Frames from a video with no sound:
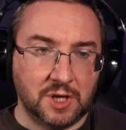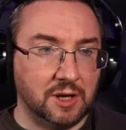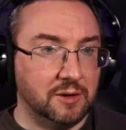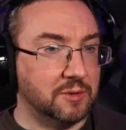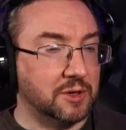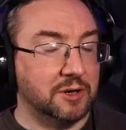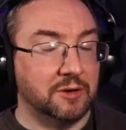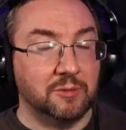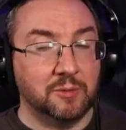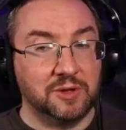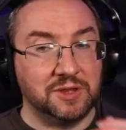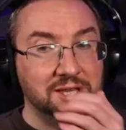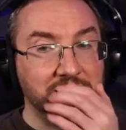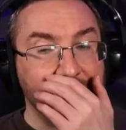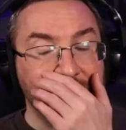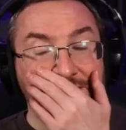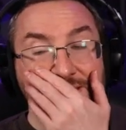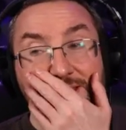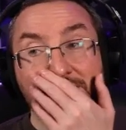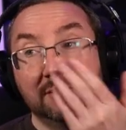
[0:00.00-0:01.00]
going with
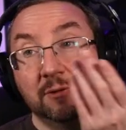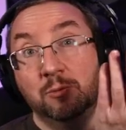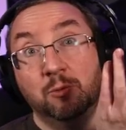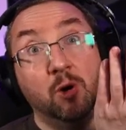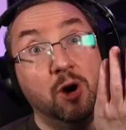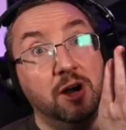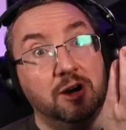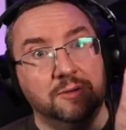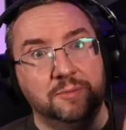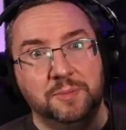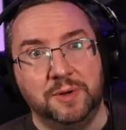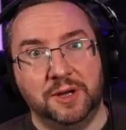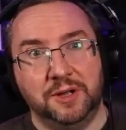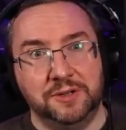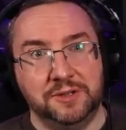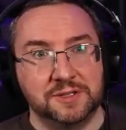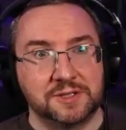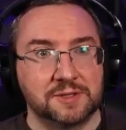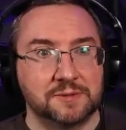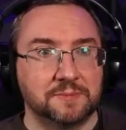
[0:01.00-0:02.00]
this. It's a wild
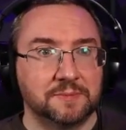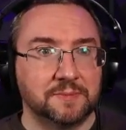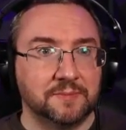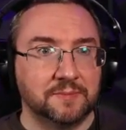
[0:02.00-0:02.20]
punt.